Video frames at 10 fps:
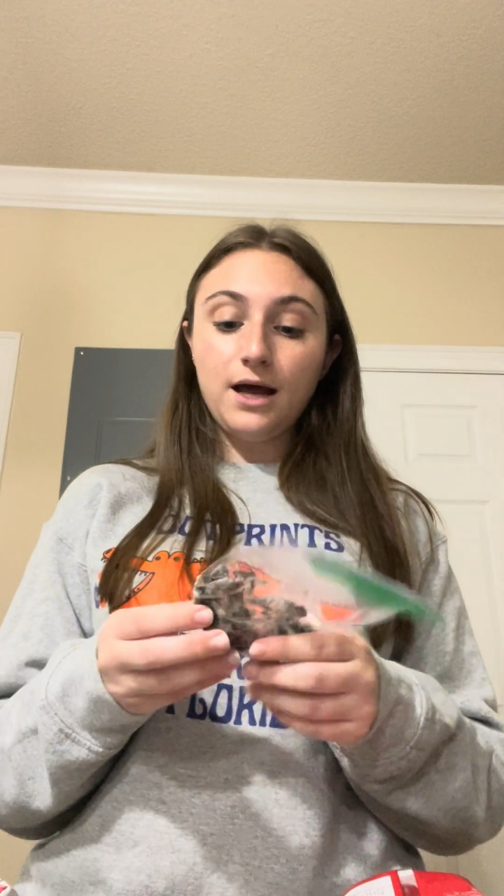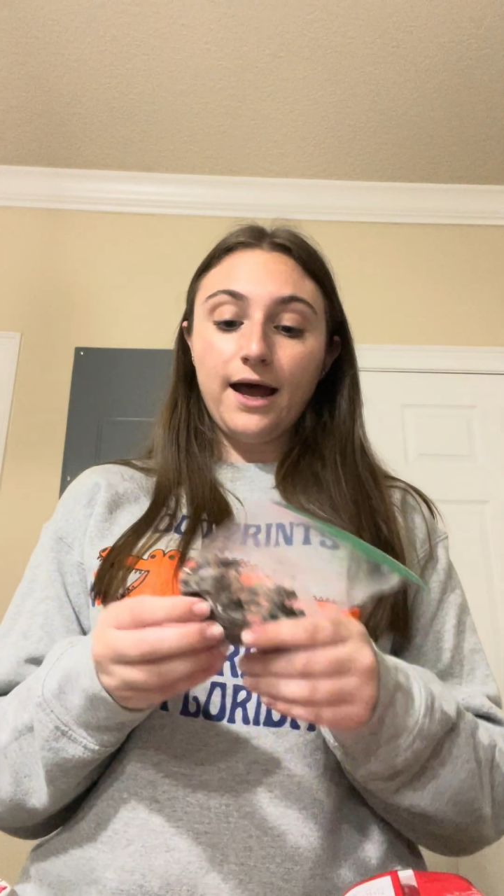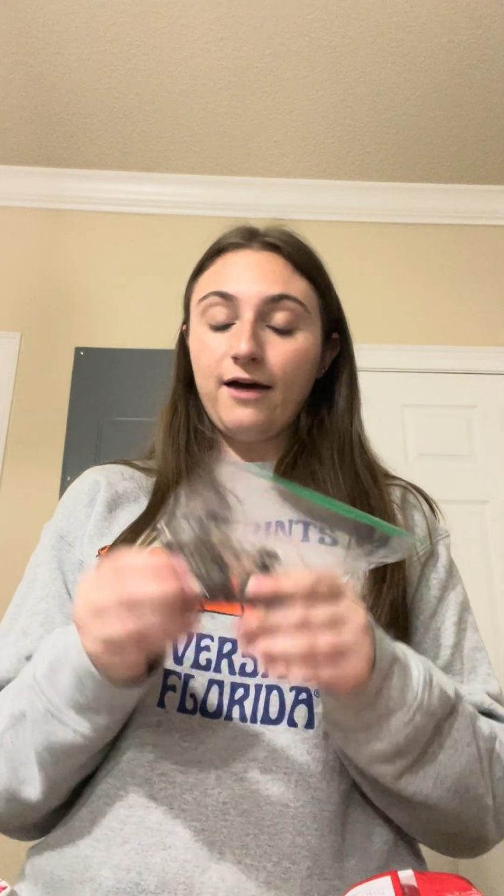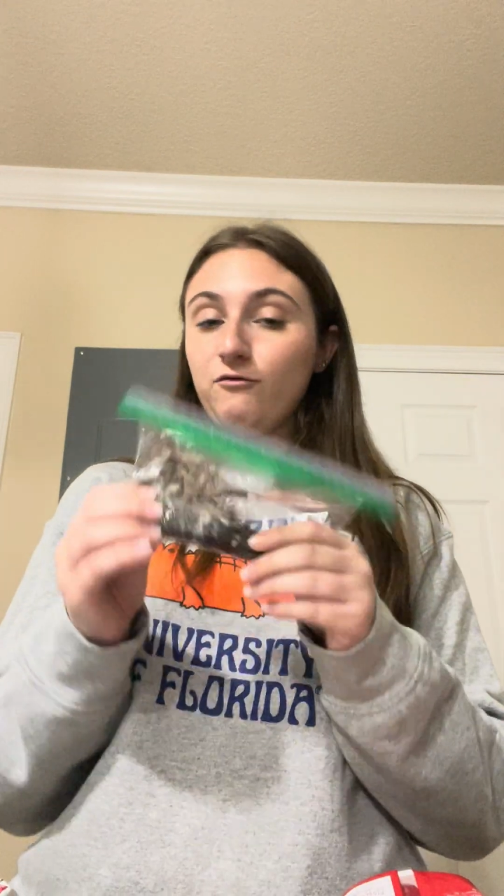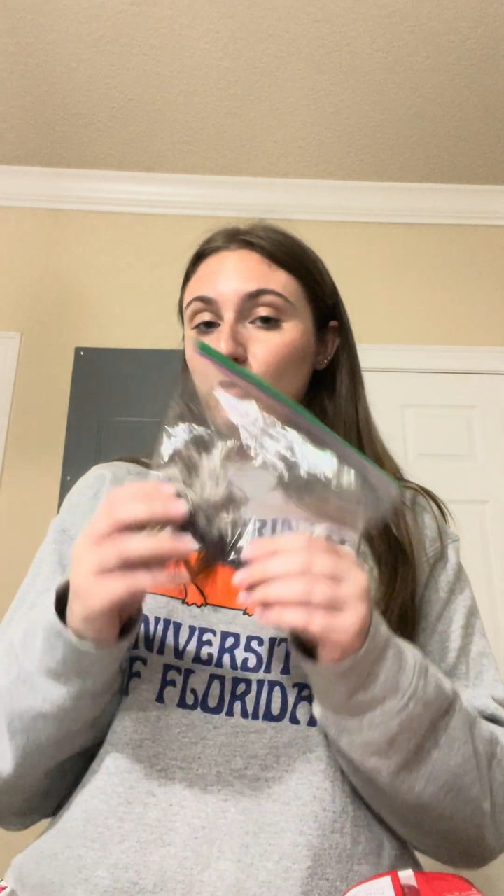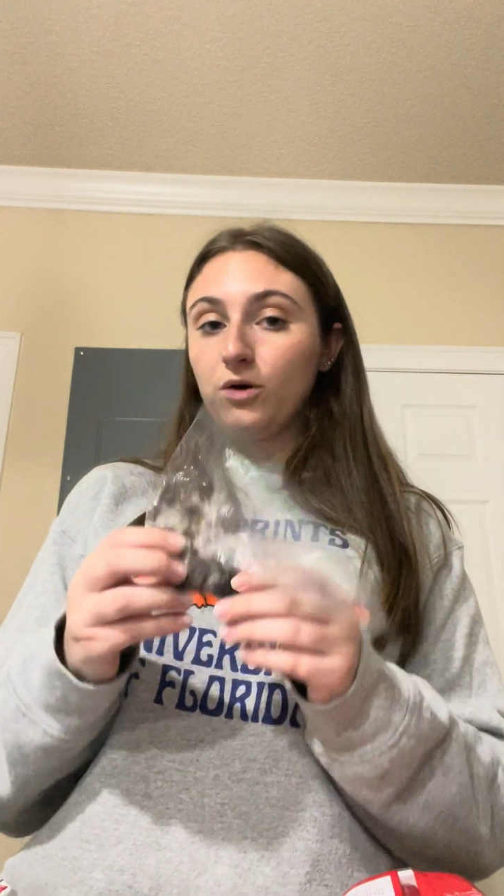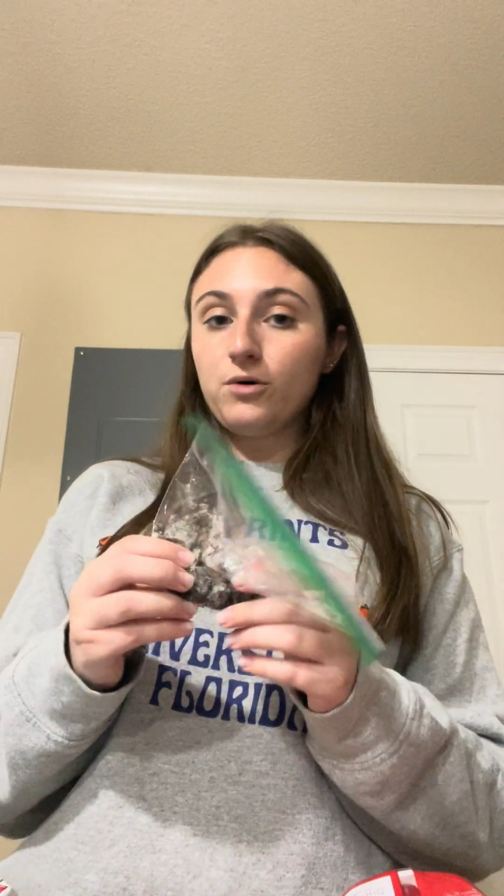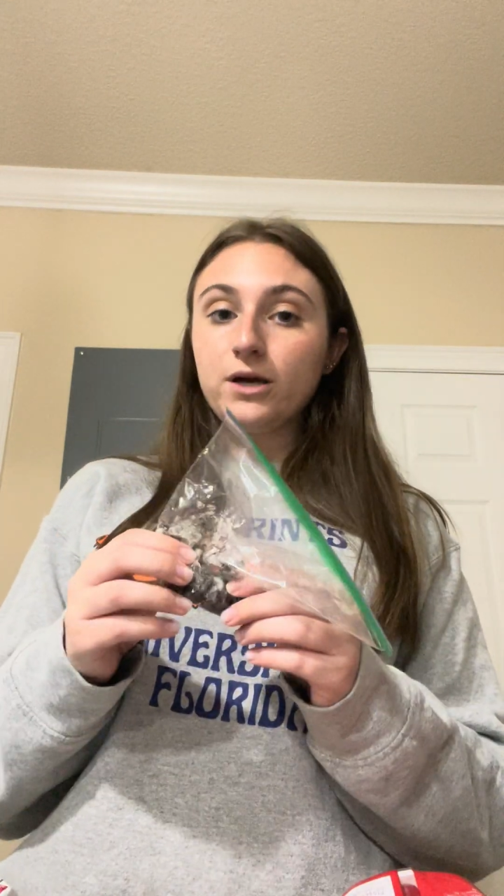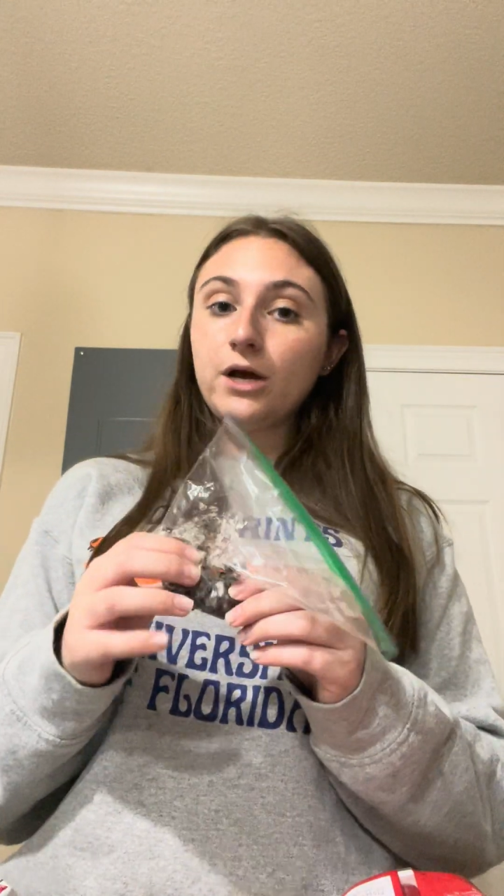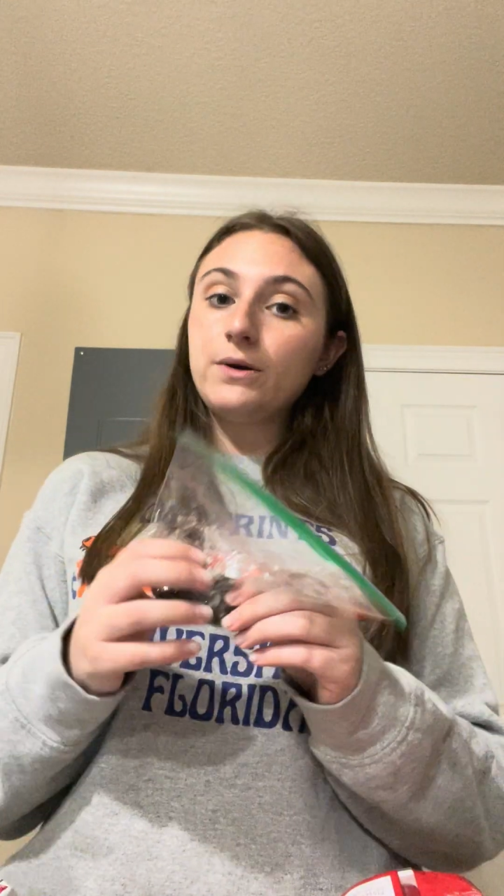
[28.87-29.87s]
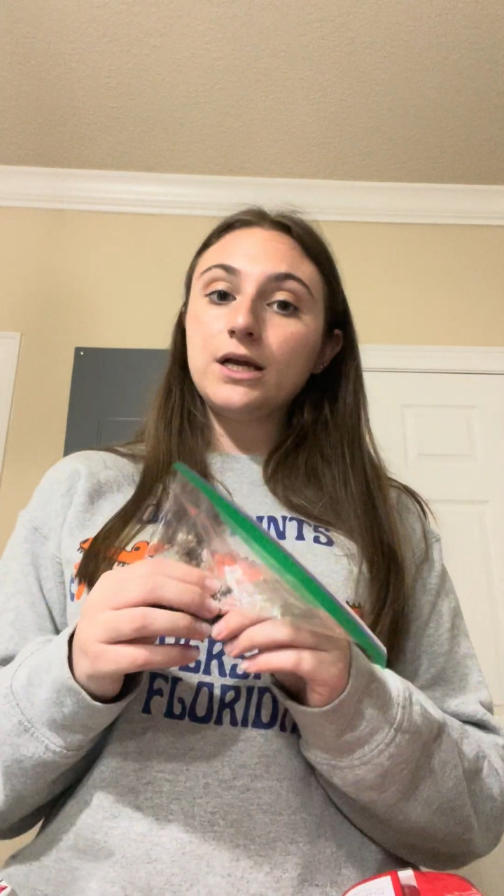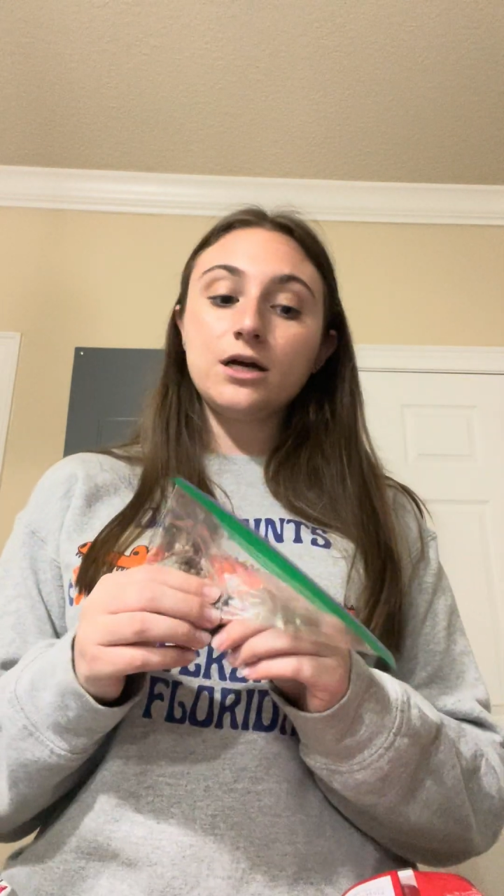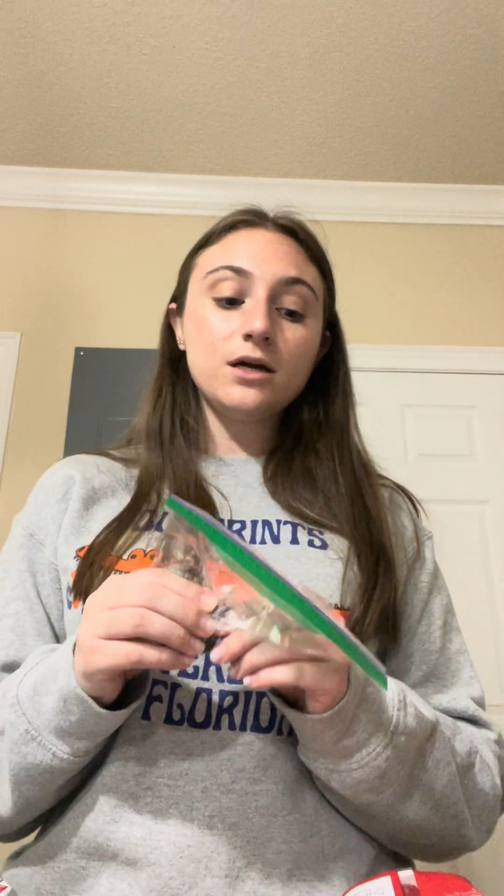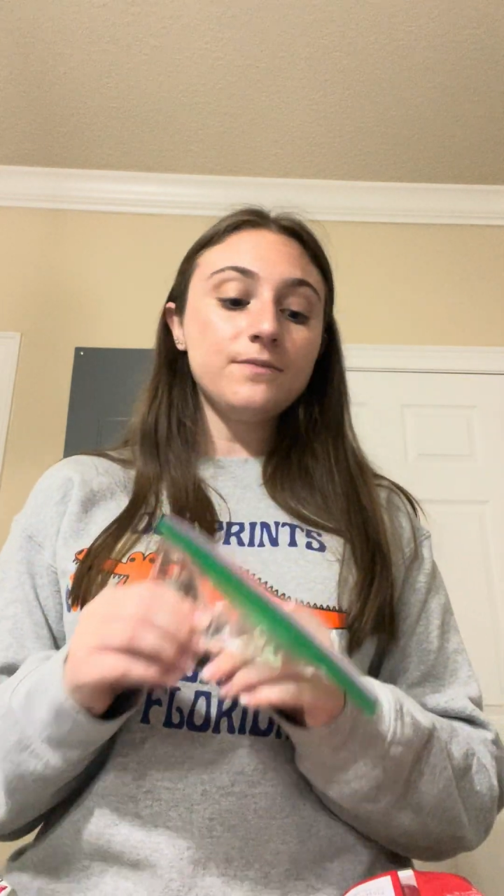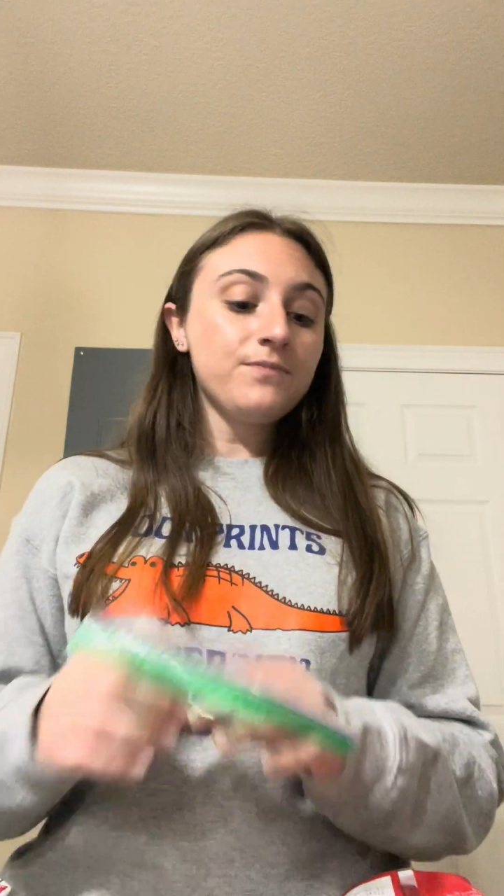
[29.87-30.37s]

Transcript: I have one Oreo in here.